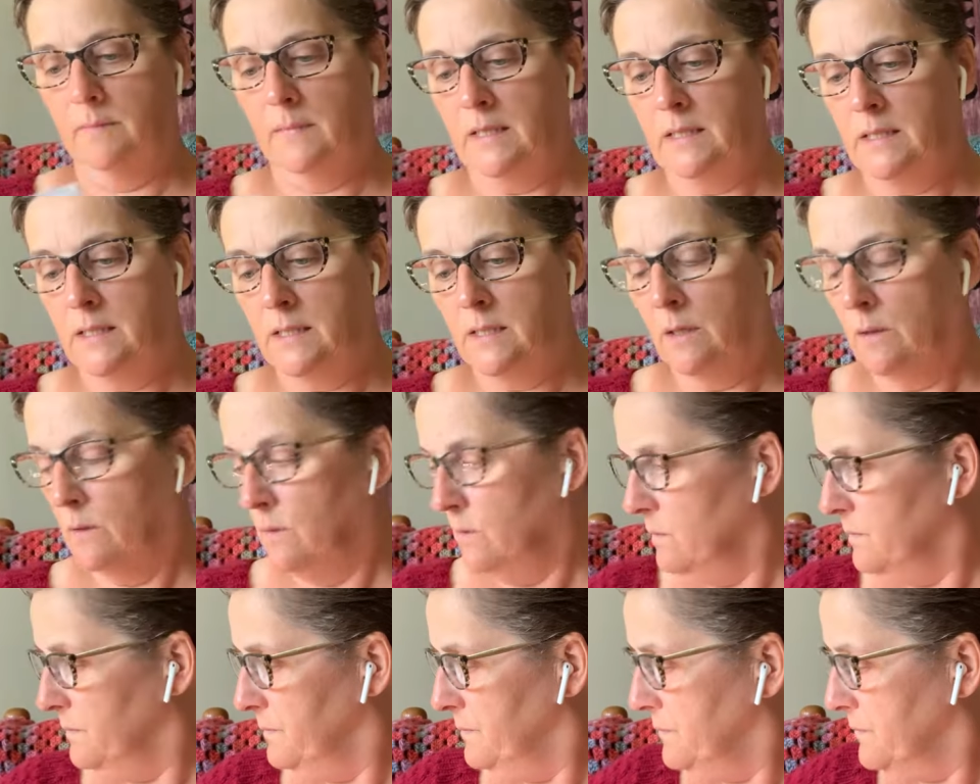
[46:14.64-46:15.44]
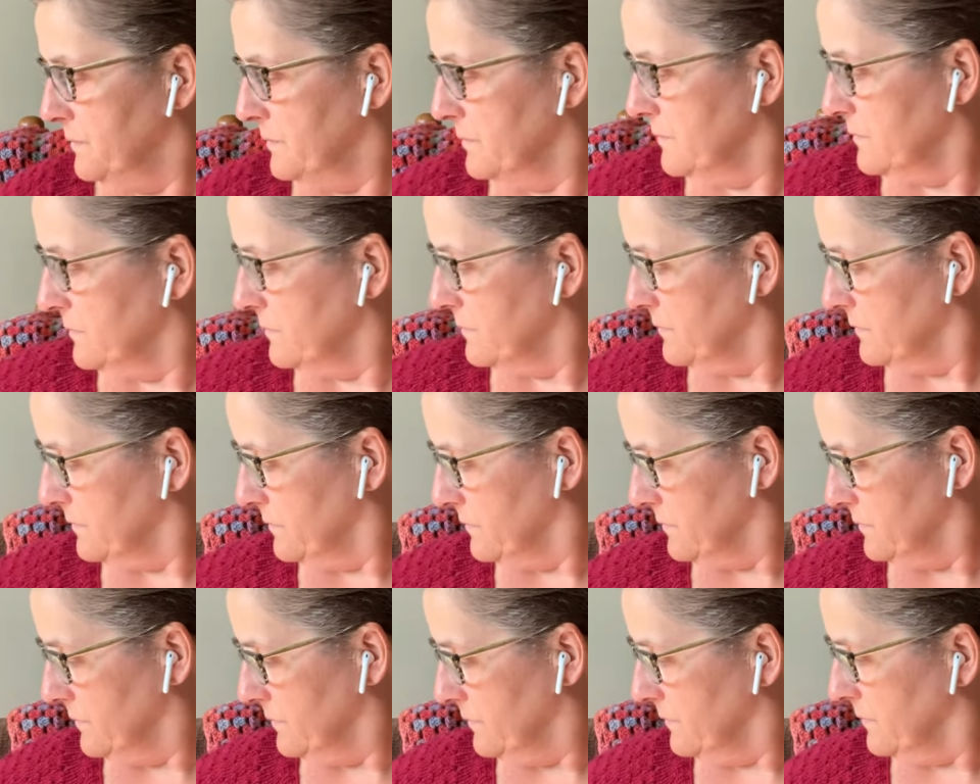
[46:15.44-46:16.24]
So
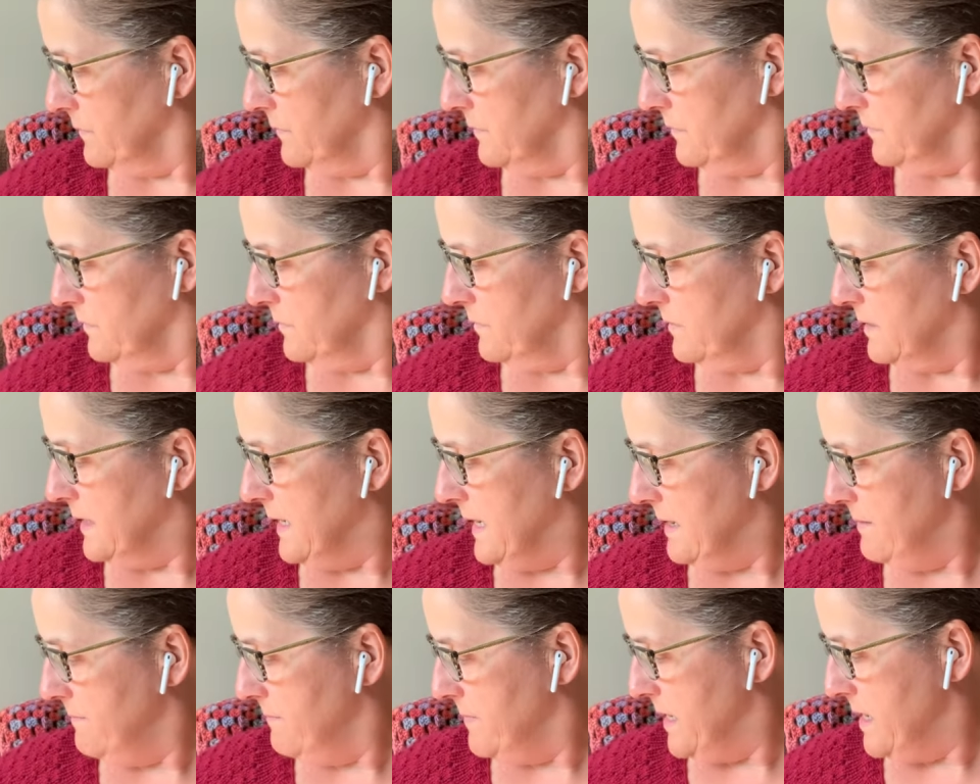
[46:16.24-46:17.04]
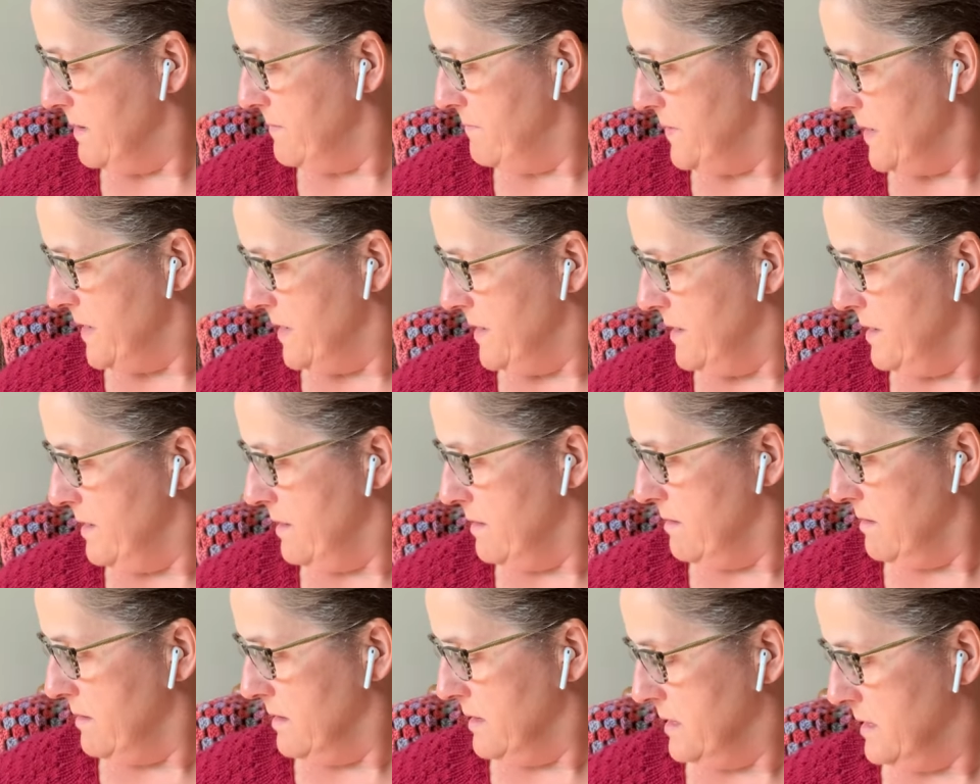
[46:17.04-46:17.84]
that might be,
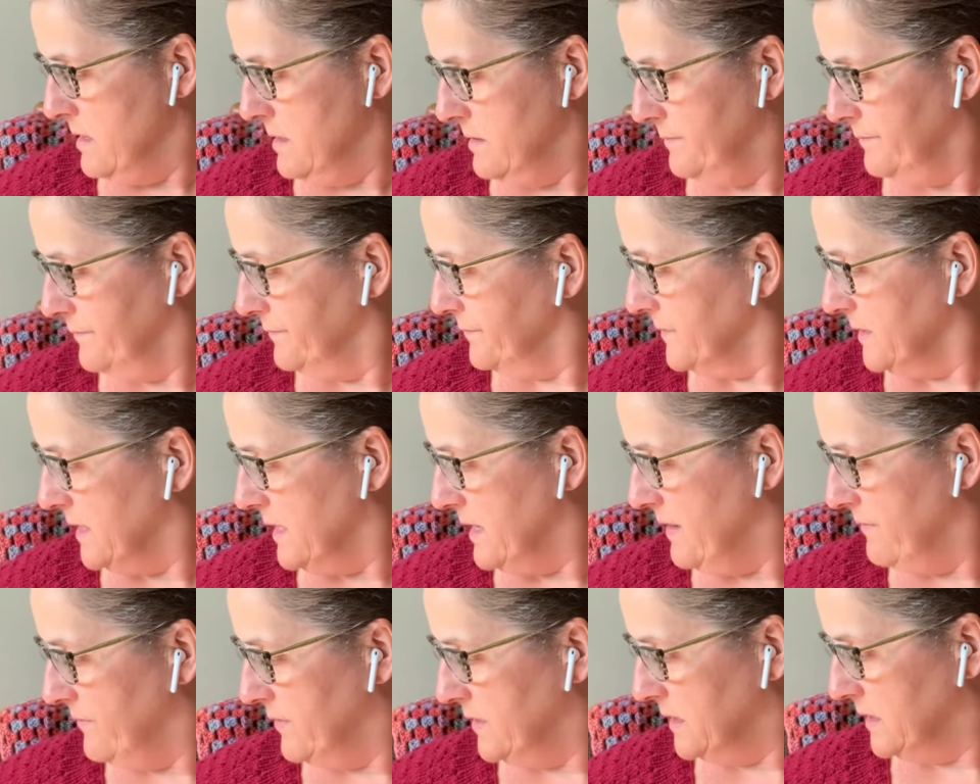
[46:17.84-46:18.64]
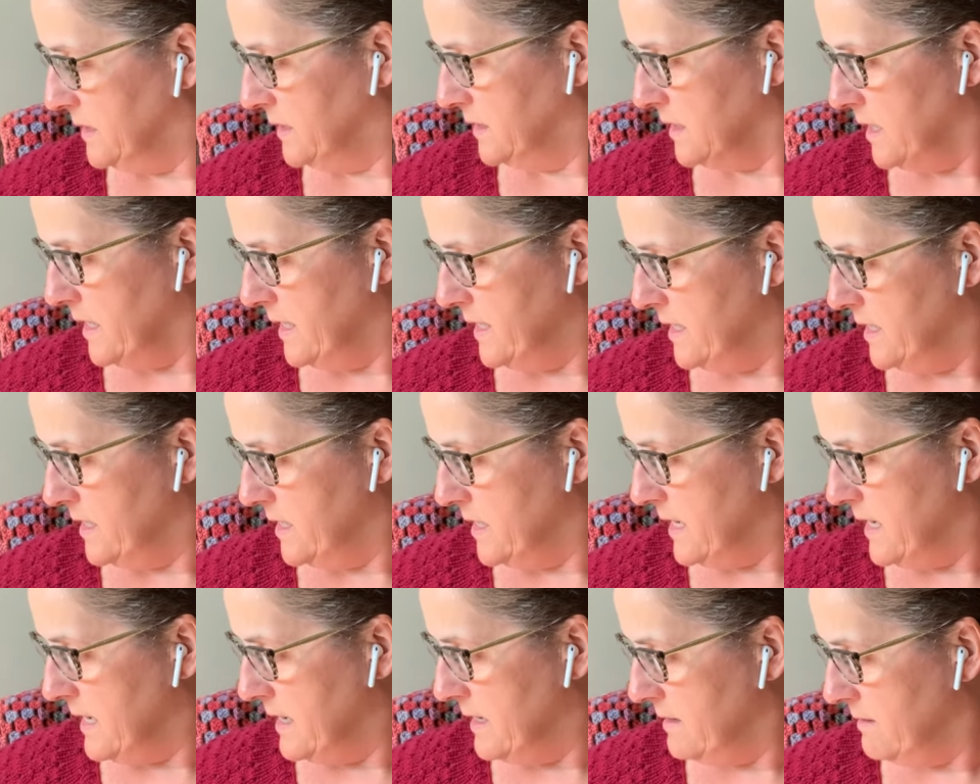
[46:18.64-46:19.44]
I haven't decided
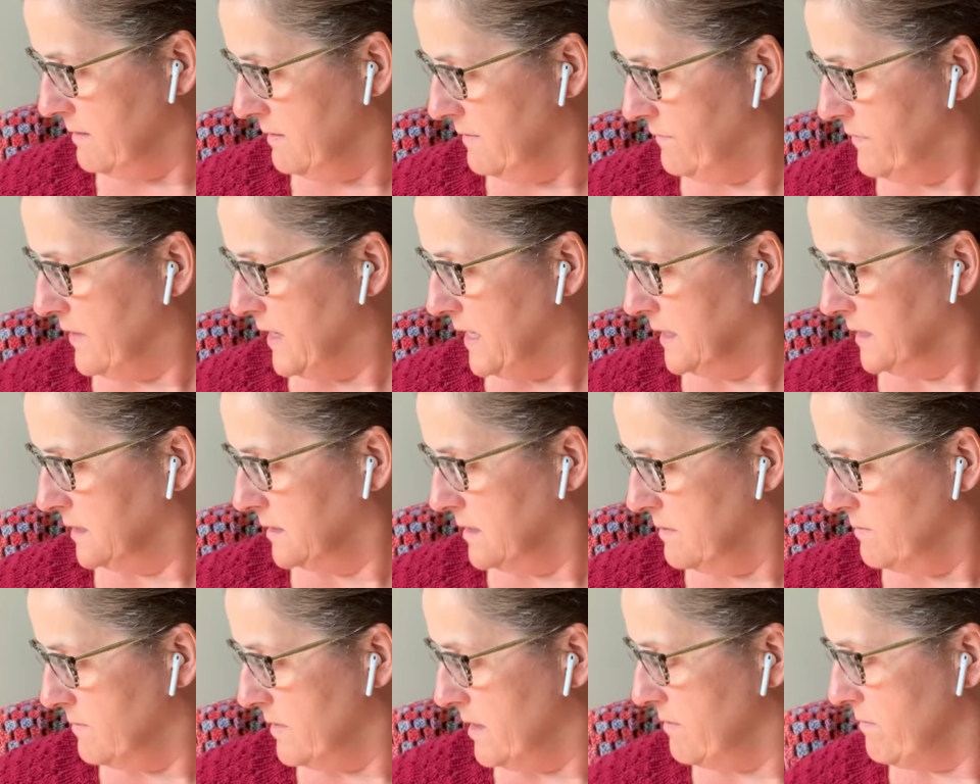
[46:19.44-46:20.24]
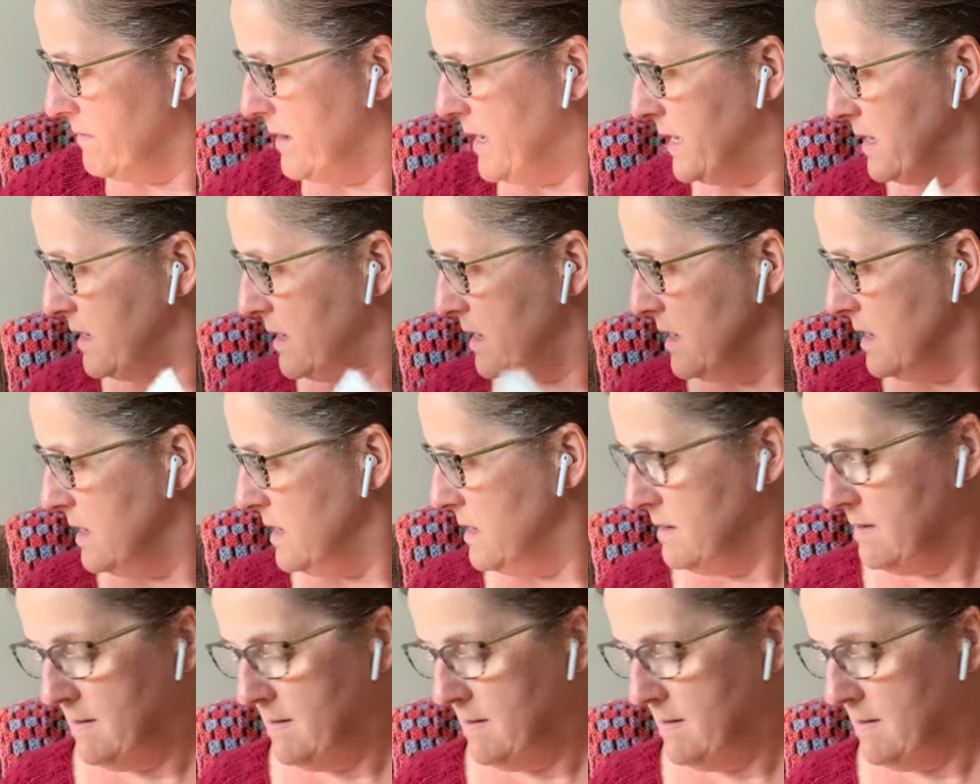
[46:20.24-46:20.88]
yet if that's on my radar.